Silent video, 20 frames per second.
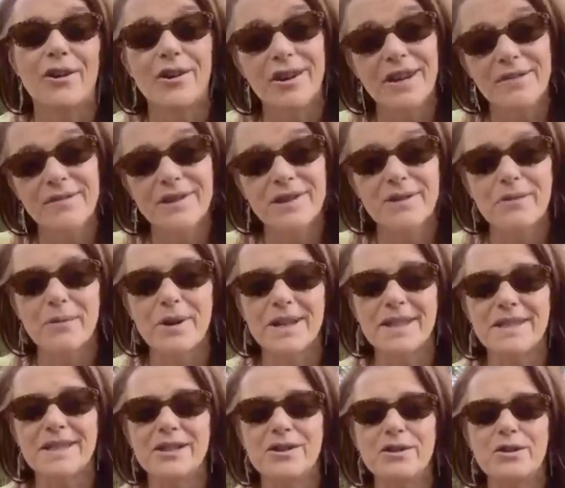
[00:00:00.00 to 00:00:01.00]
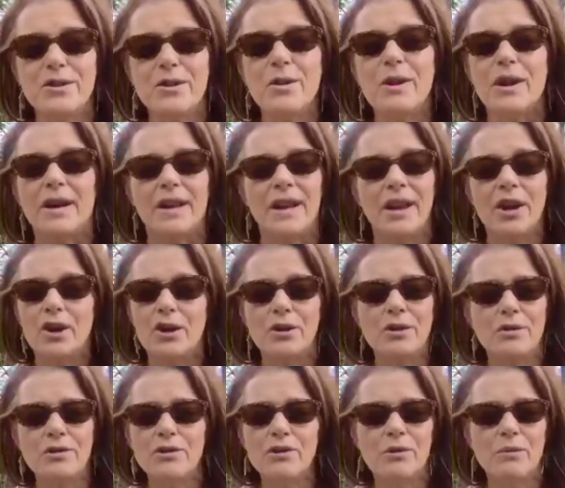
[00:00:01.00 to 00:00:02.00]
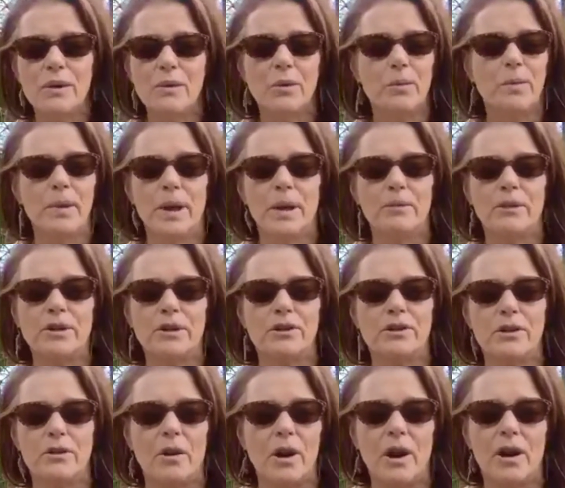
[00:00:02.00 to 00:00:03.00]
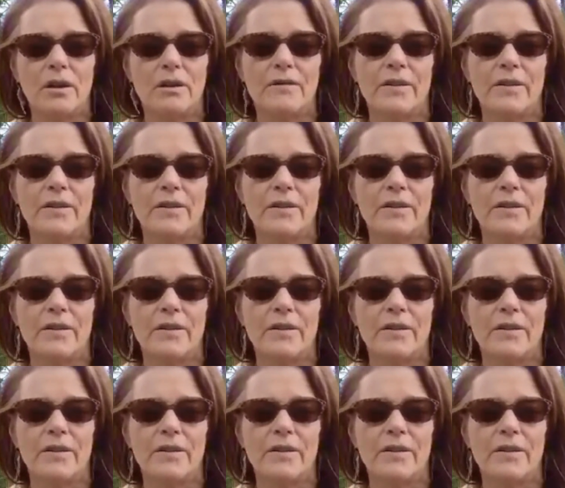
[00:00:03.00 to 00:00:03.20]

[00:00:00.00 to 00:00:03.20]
Or even the ones in New York. Who knew we would be able to do all